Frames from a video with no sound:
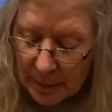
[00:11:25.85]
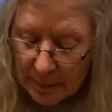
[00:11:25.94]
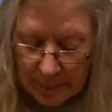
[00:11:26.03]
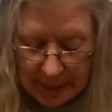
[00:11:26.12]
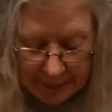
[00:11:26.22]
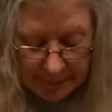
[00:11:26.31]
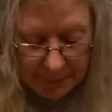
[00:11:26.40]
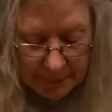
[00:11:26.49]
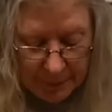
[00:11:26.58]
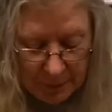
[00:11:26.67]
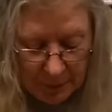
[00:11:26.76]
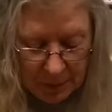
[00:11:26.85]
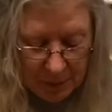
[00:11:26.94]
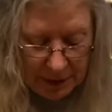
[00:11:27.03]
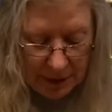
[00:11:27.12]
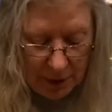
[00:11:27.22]
But we're
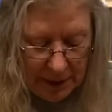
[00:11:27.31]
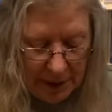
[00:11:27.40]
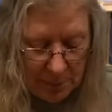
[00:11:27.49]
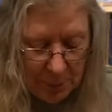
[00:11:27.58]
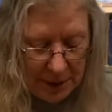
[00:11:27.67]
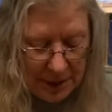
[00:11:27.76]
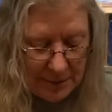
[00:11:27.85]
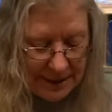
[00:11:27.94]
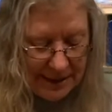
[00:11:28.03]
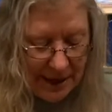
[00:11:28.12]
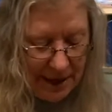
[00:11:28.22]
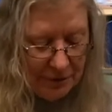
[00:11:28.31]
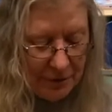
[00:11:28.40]
going to go ahead and put him aside